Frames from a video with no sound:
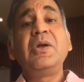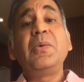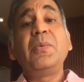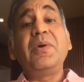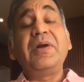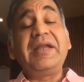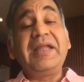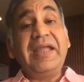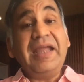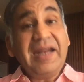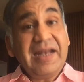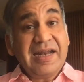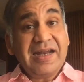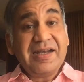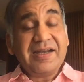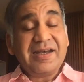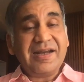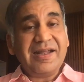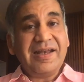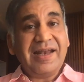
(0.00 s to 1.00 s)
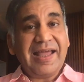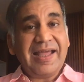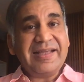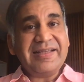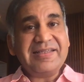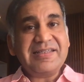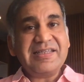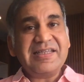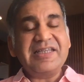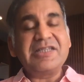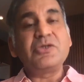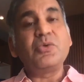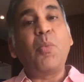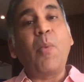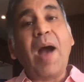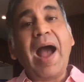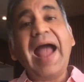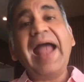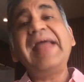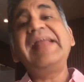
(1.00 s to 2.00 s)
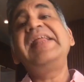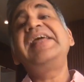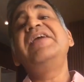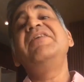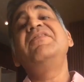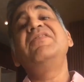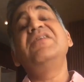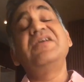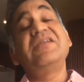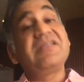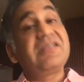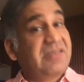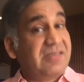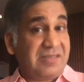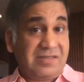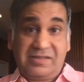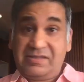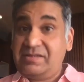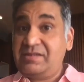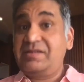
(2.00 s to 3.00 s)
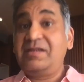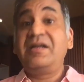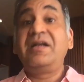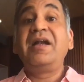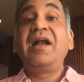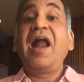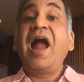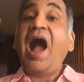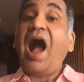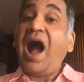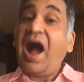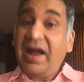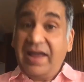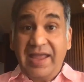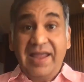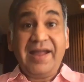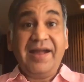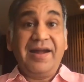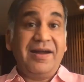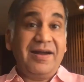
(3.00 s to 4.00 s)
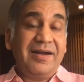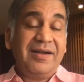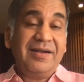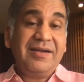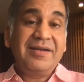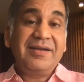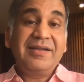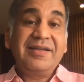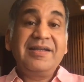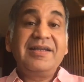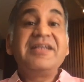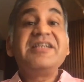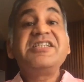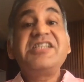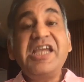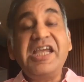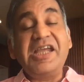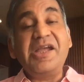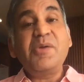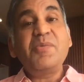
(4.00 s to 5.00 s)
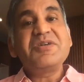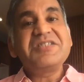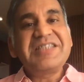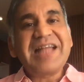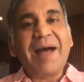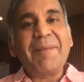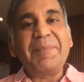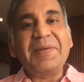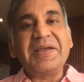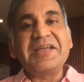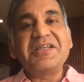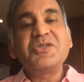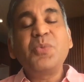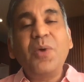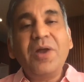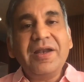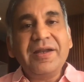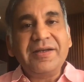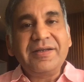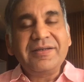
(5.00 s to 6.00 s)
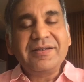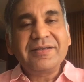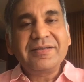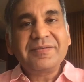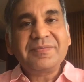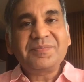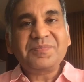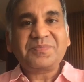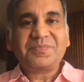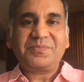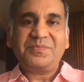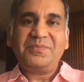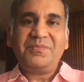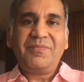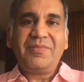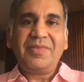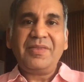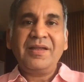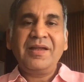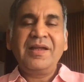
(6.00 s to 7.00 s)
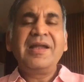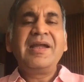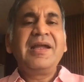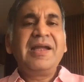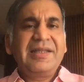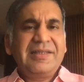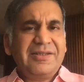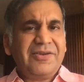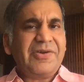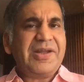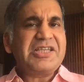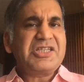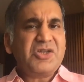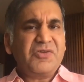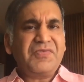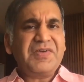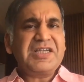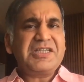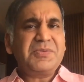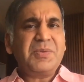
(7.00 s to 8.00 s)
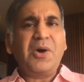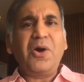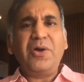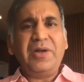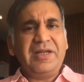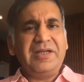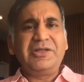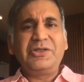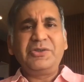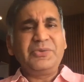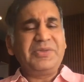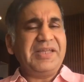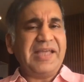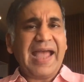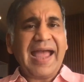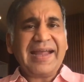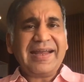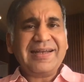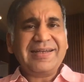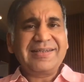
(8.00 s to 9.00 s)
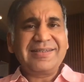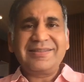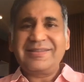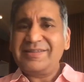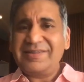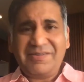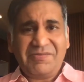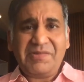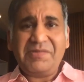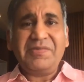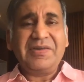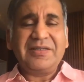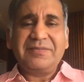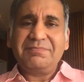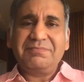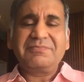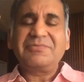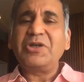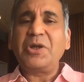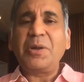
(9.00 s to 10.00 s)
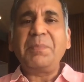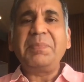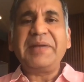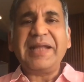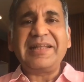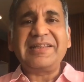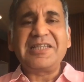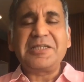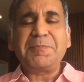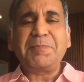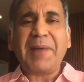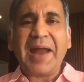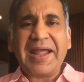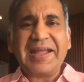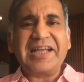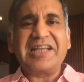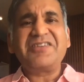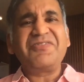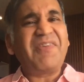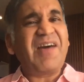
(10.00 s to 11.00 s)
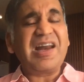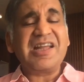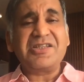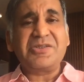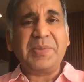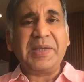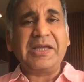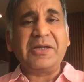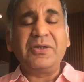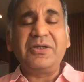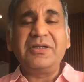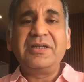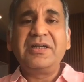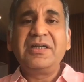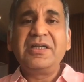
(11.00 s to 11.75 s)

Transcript: What he didn't realize is while he was hugging her, she was dapping his wallet. The rest of us were all into the act. We were going to take this prank as far as we could.